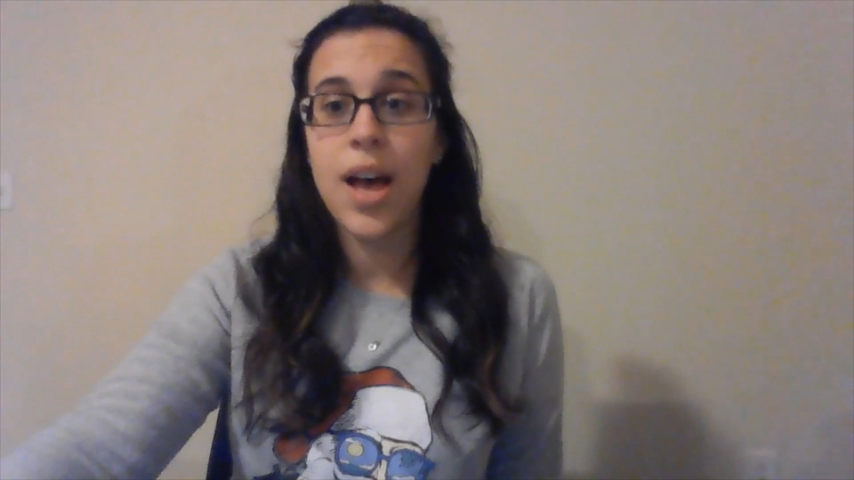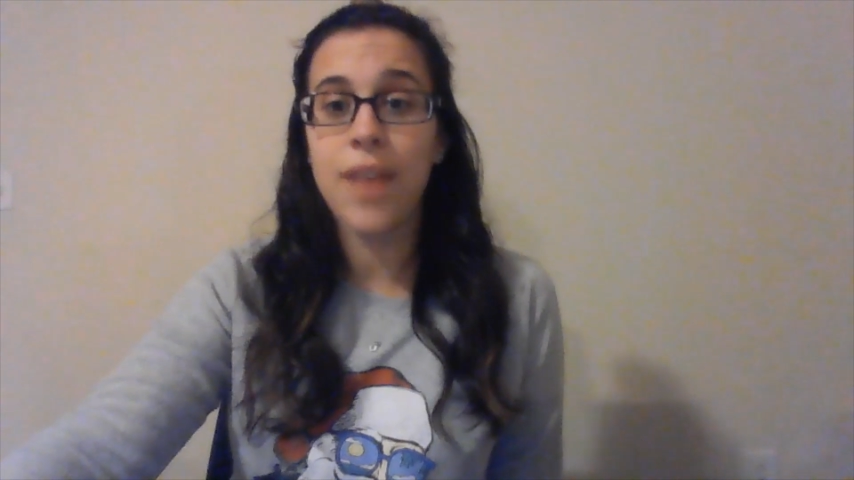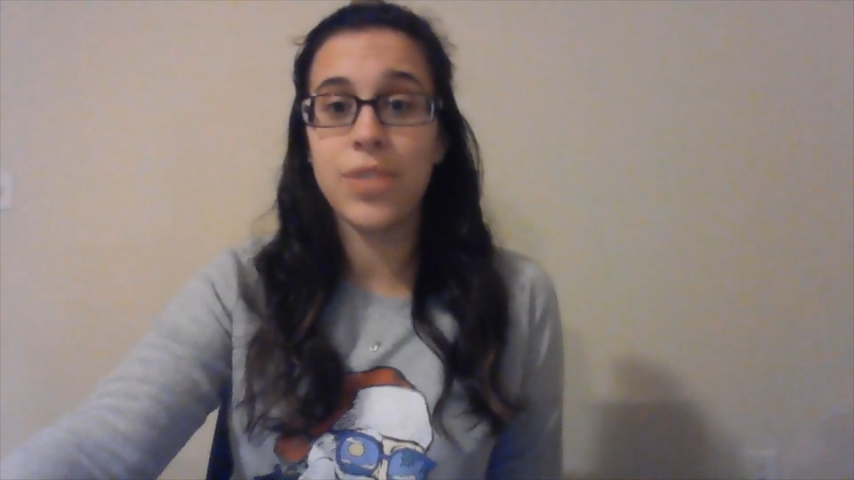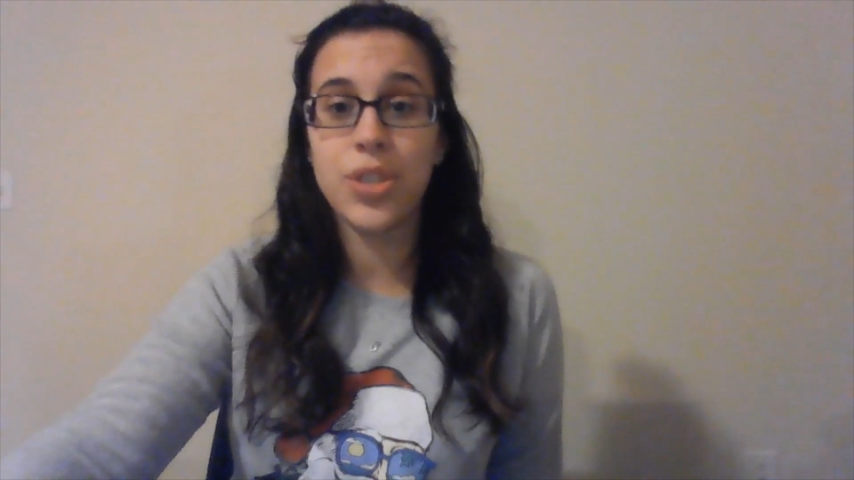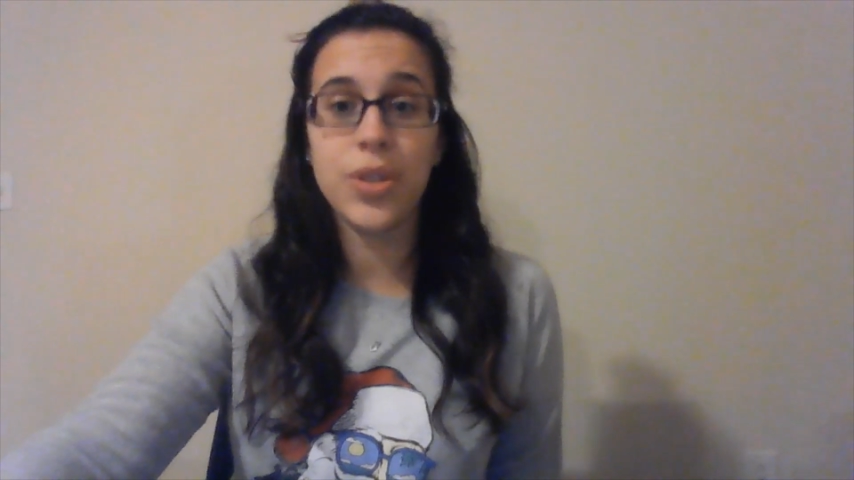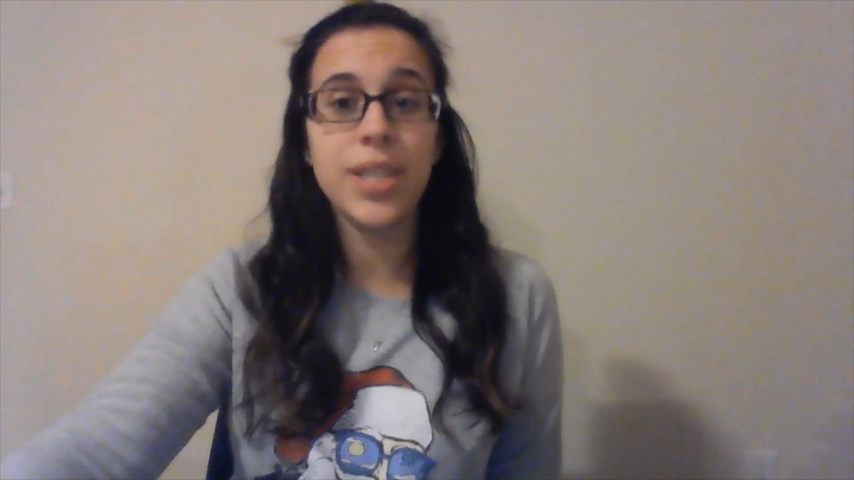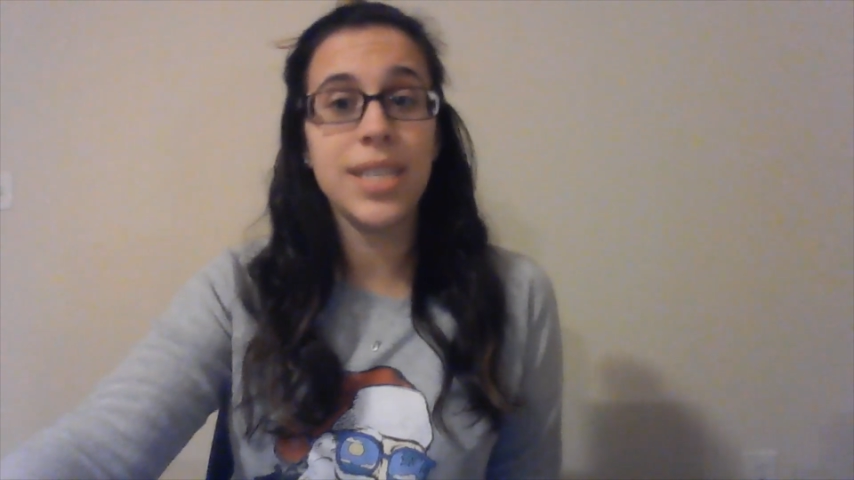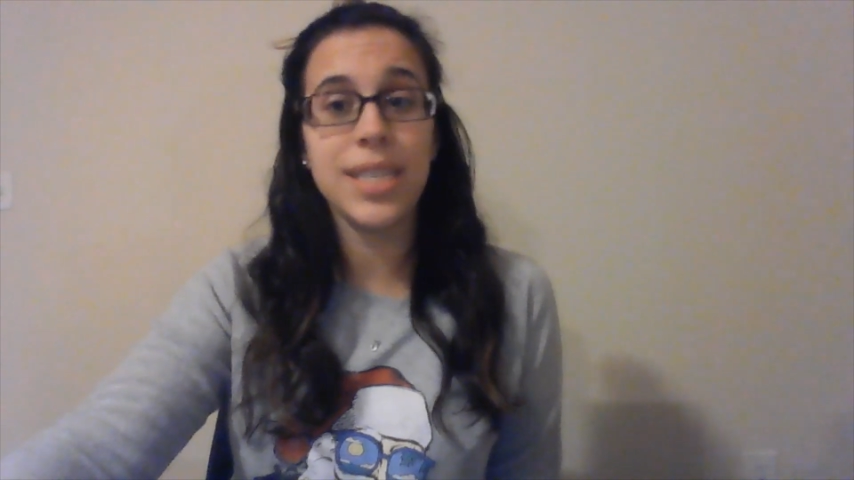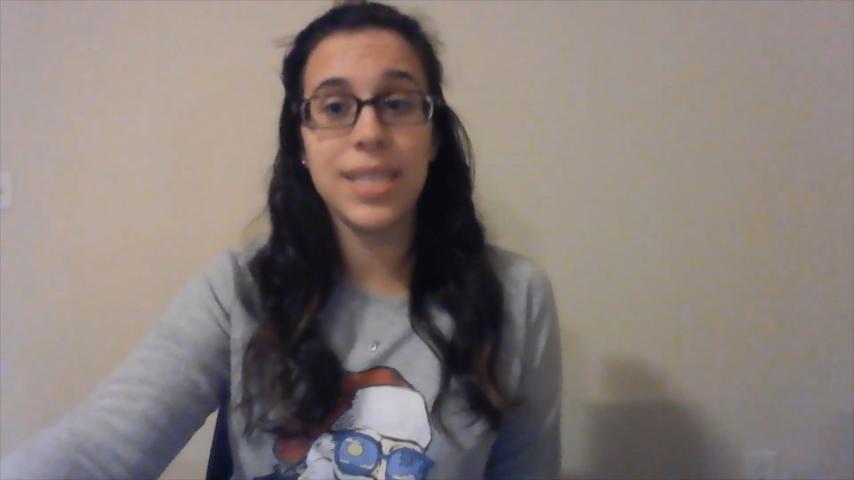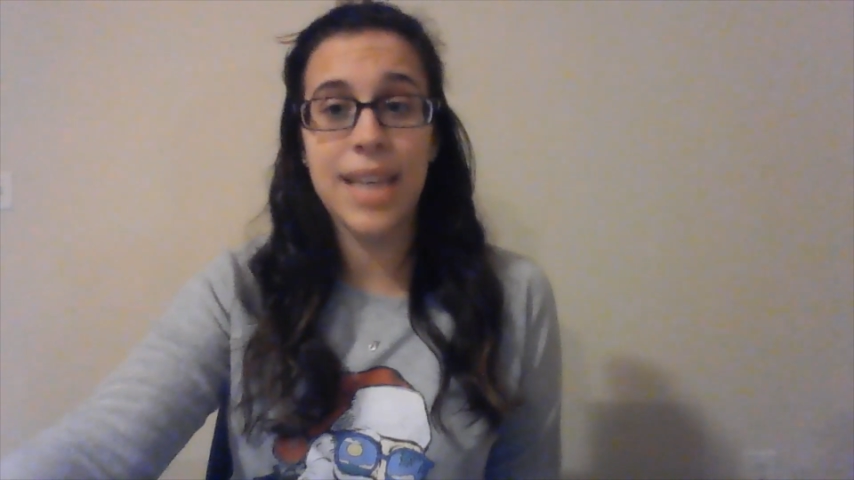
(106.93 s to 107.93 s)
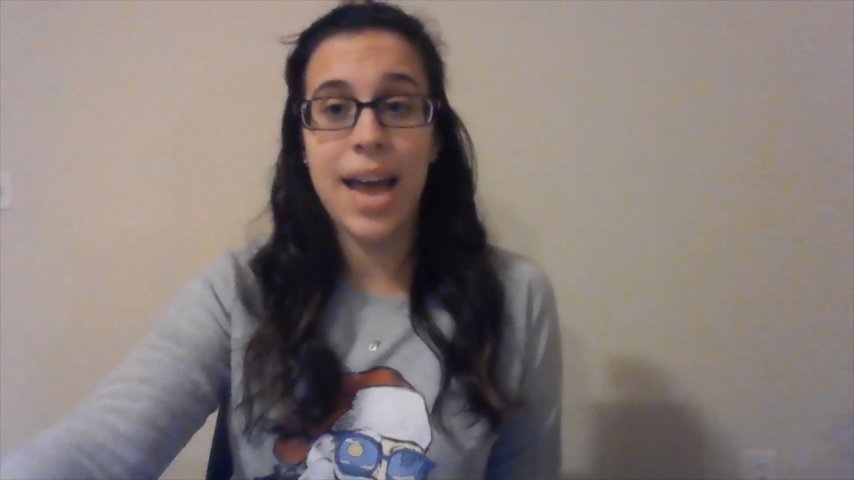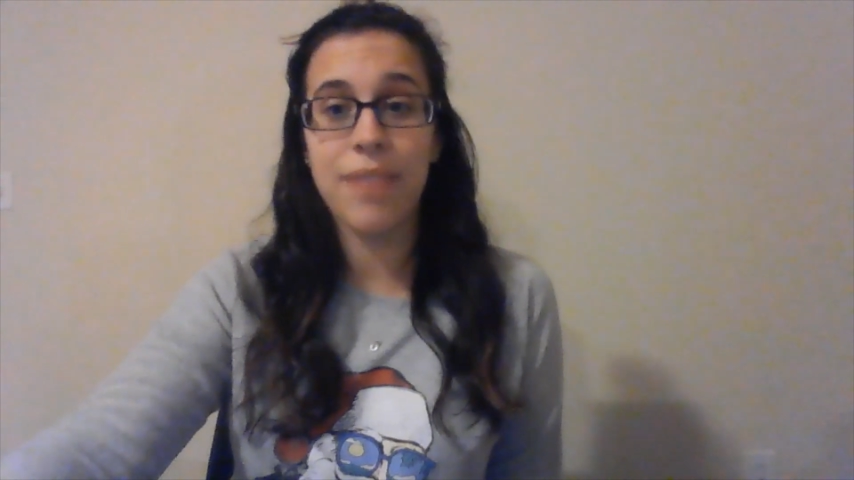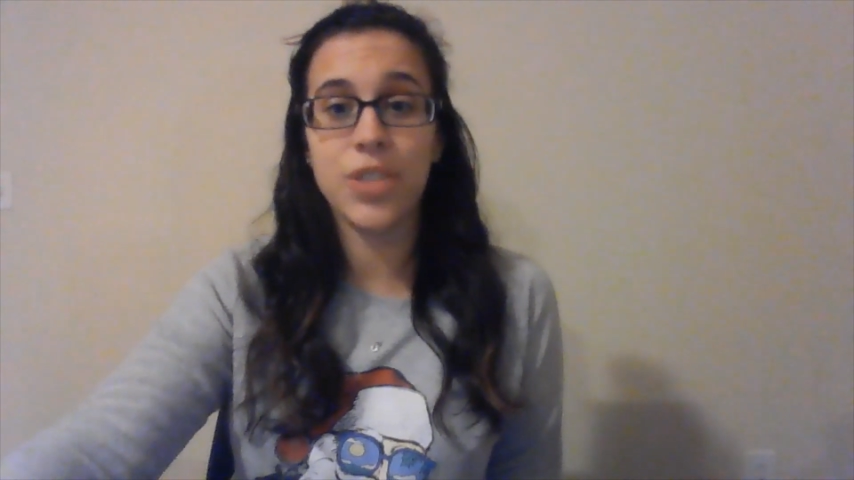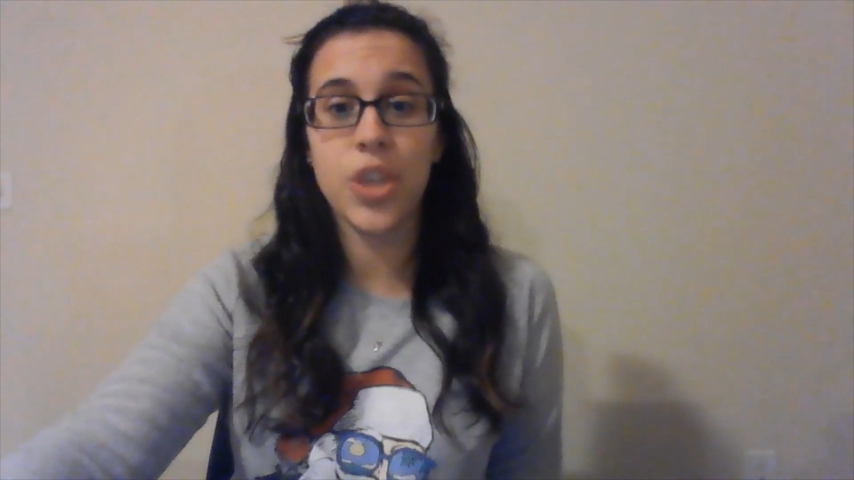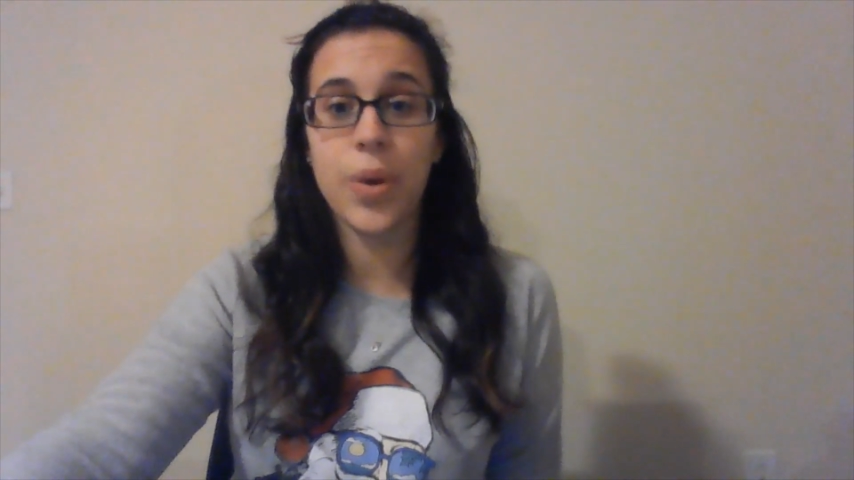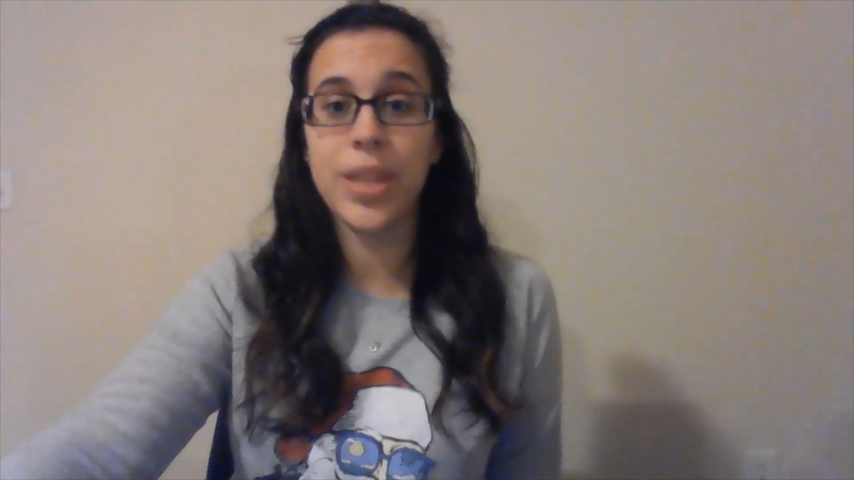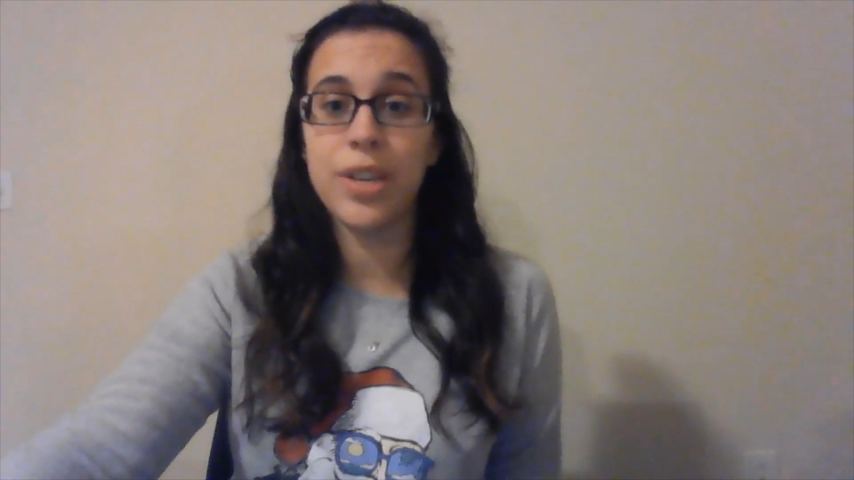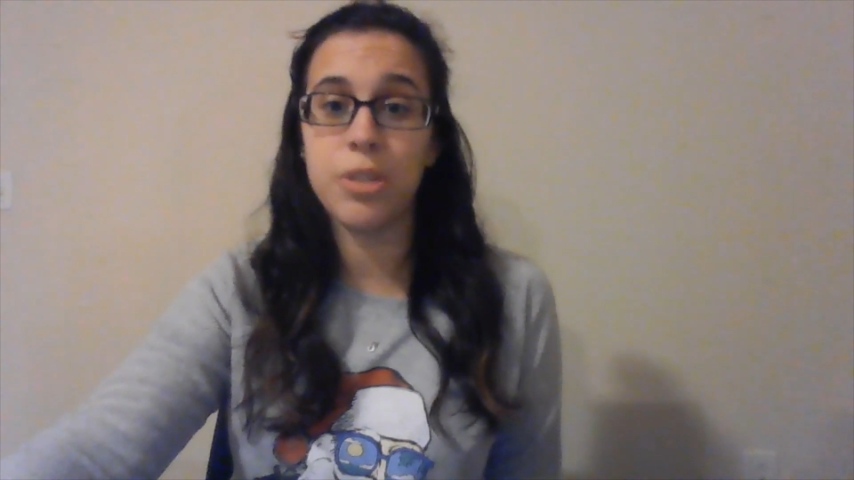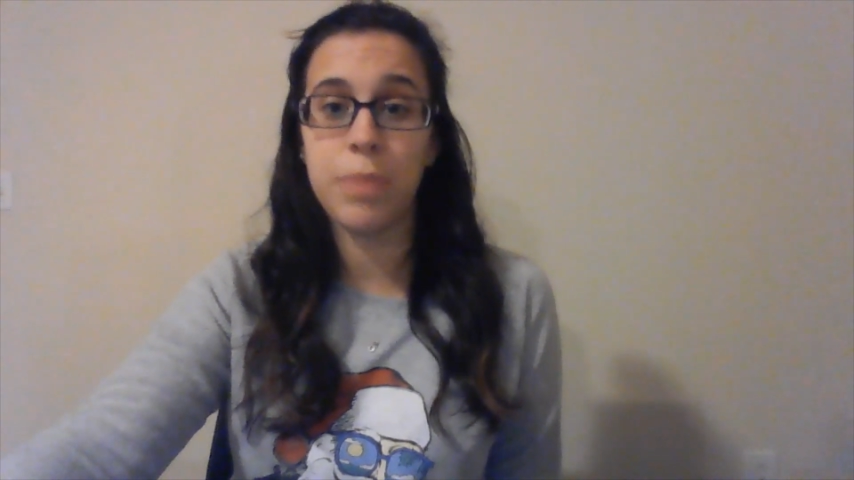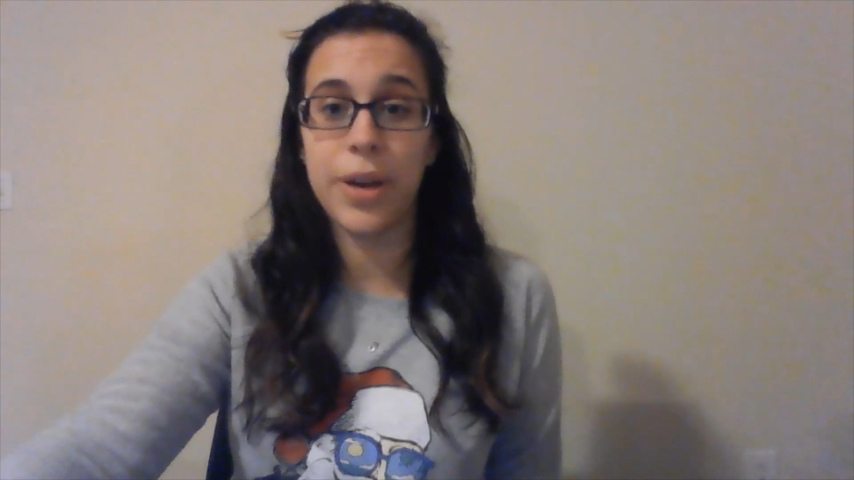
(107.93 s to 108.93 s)
of students and staff showing
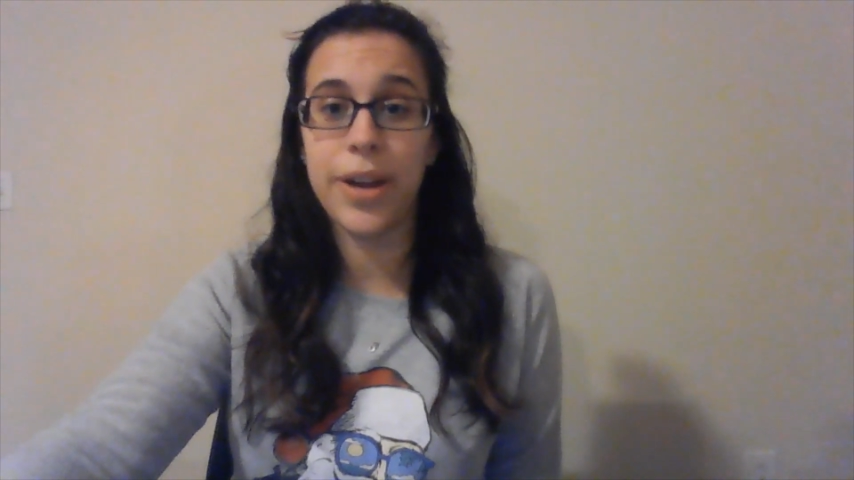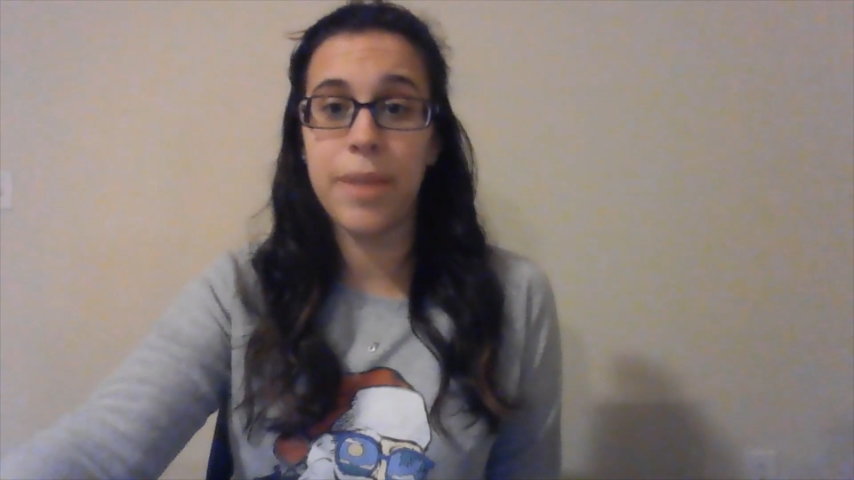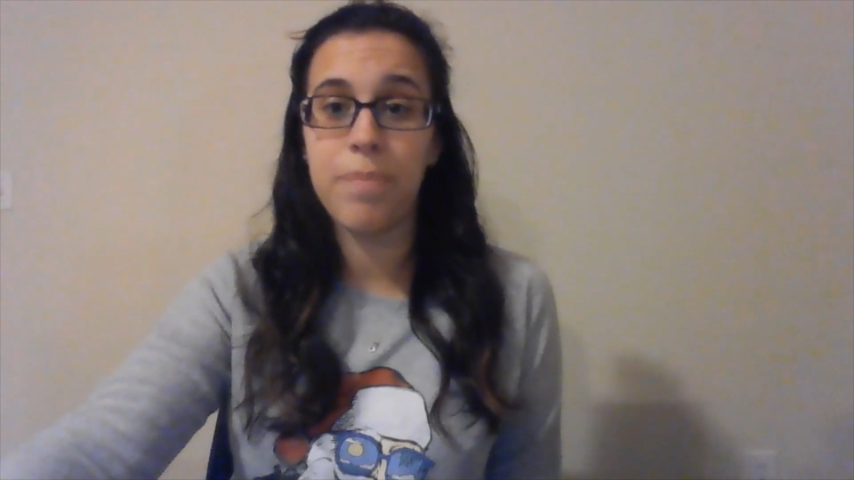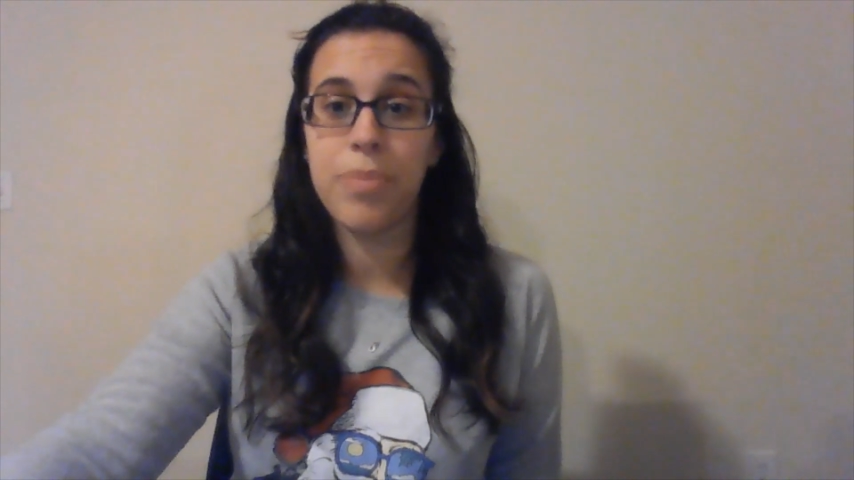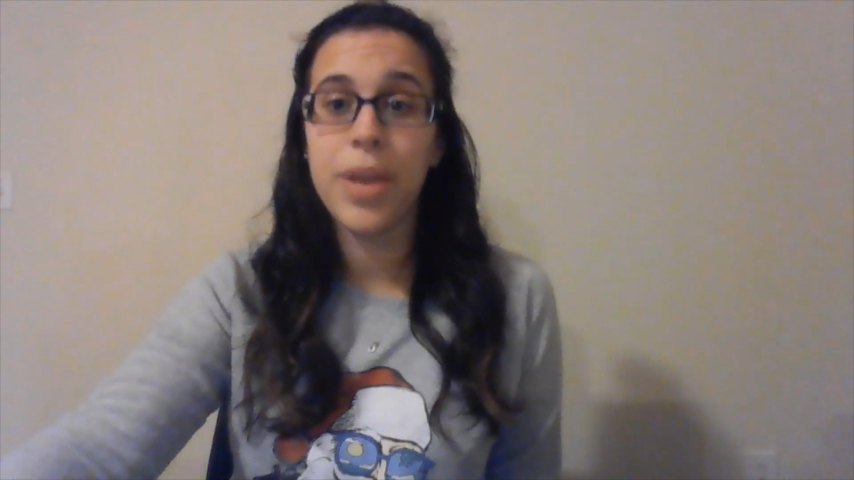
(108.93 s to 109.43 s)
their spirit.